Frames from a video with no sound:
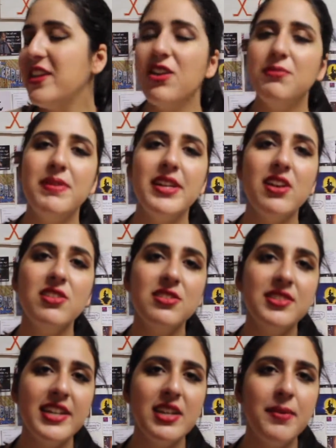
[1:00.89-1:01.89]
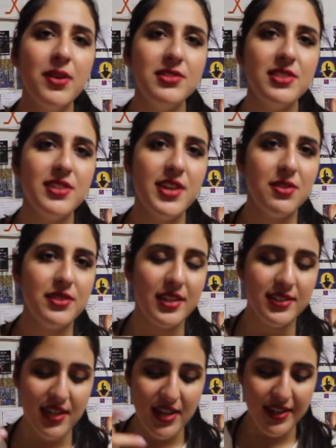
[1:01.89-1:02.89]
but he also signed a post-it note
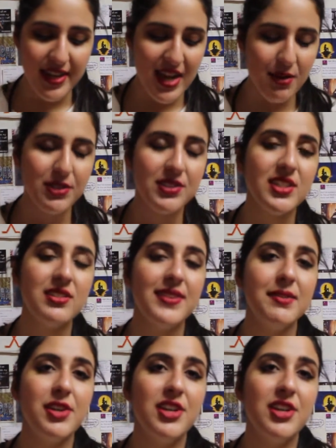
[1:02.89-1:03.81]
that said that I was his favorite